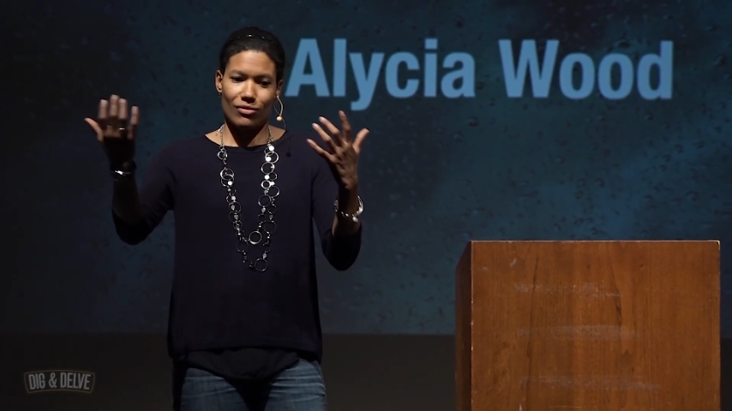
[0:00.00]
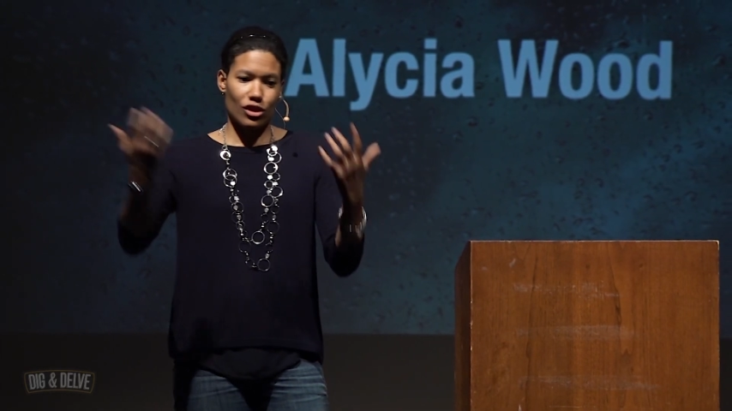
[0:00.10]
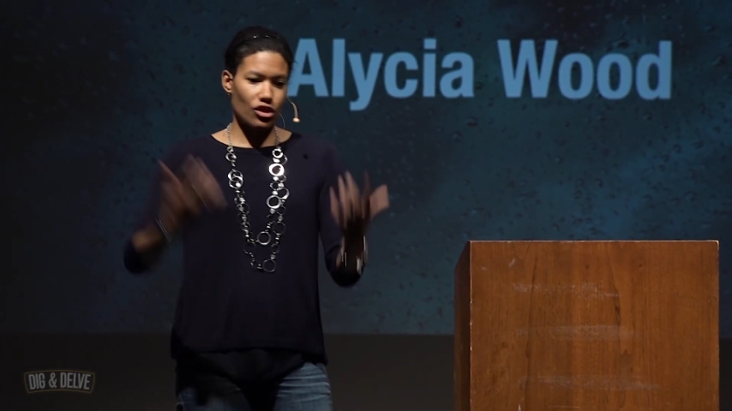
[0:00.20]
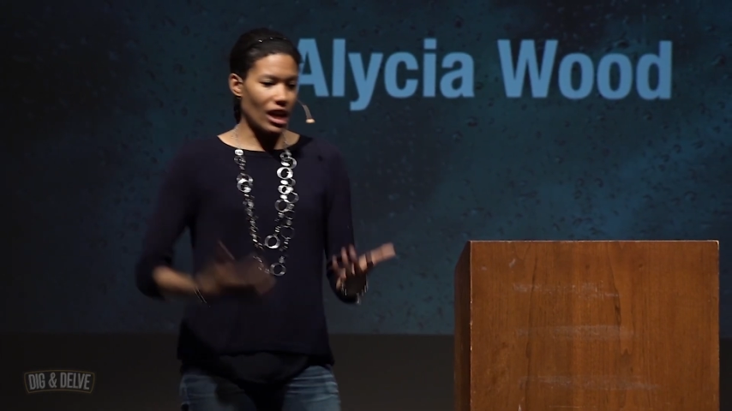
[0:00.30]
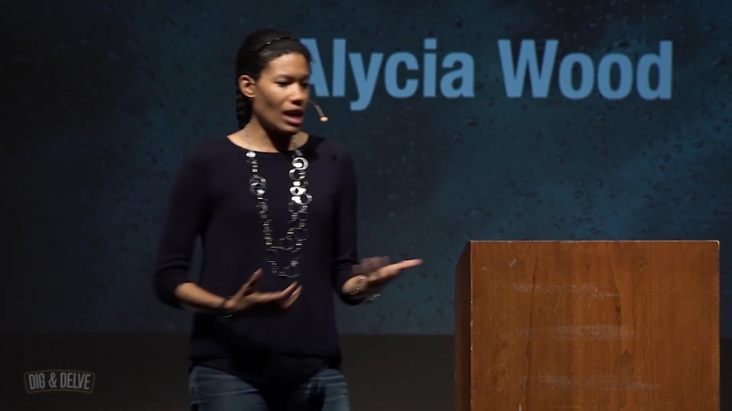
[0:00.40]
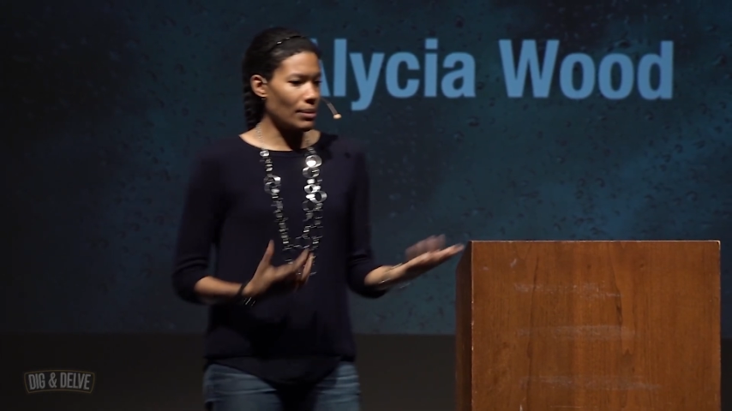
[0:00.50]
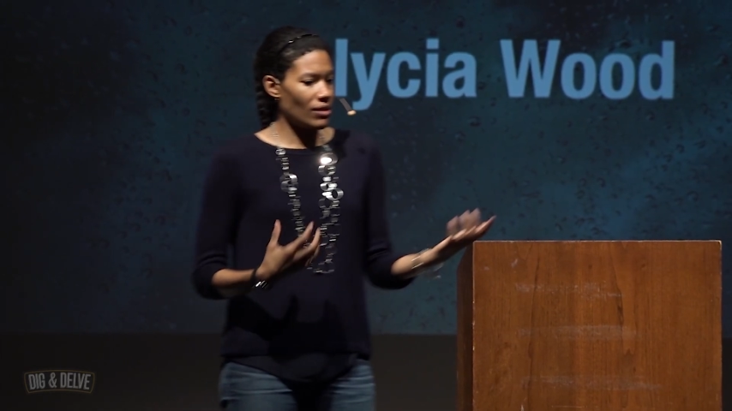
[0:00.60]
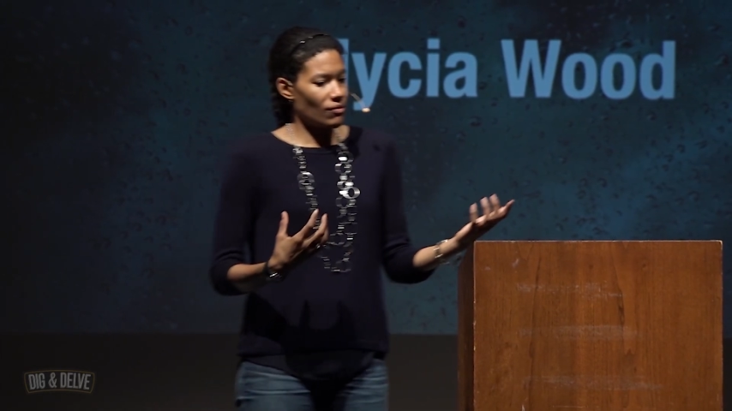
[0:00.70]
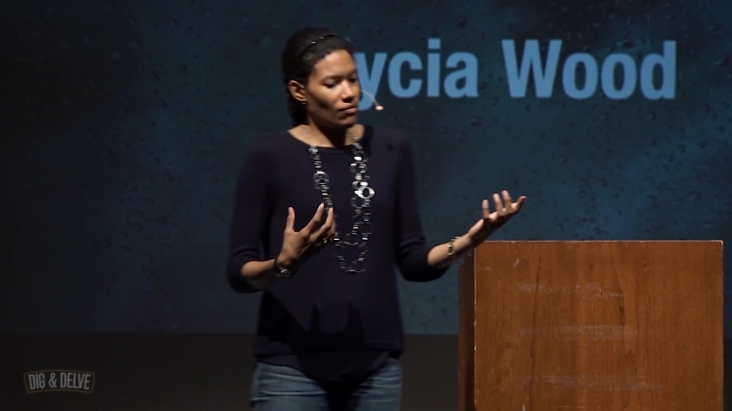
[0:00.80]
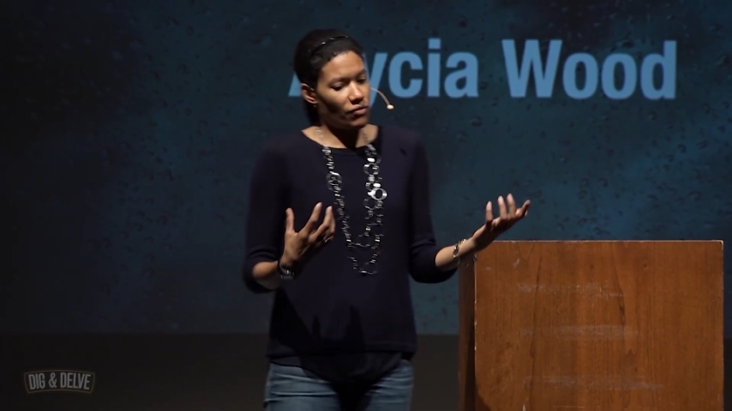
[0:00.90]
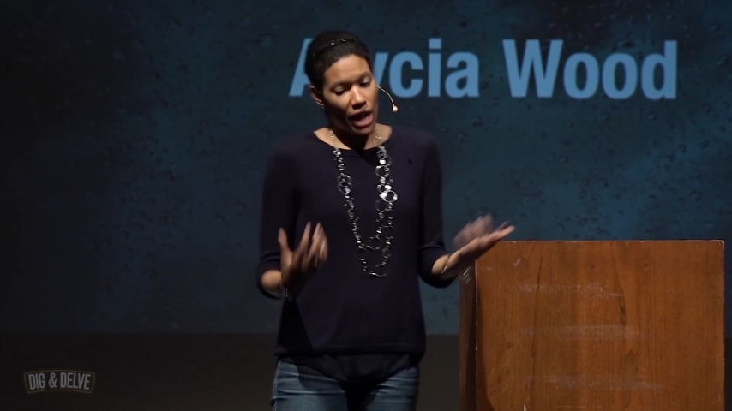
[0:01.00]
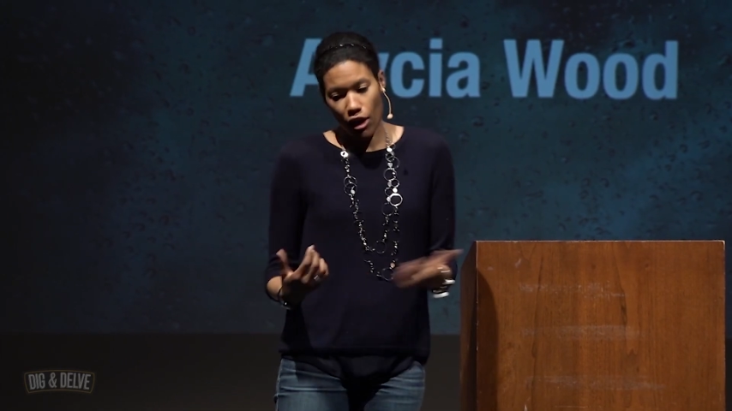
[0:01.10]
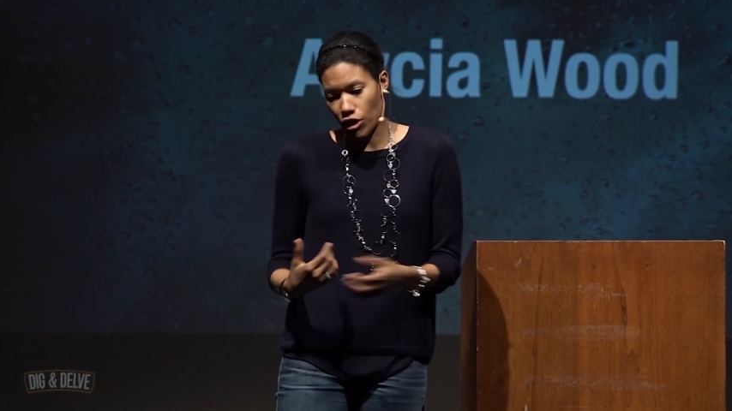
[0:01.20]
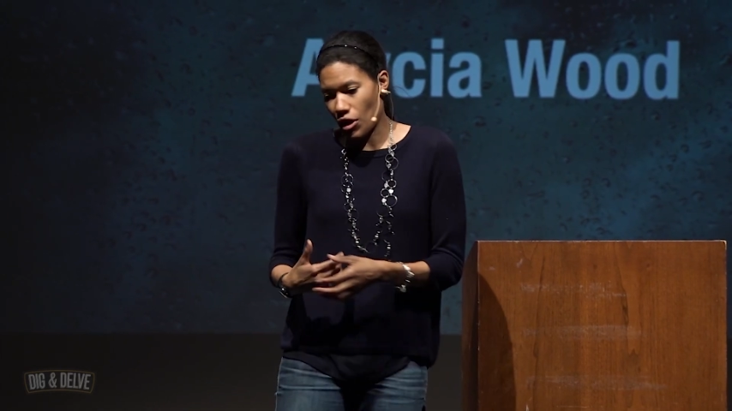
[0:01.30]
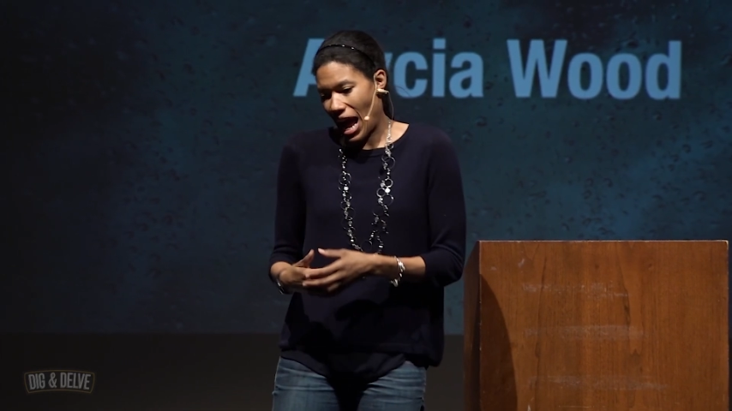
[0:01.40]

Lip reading: shame and failure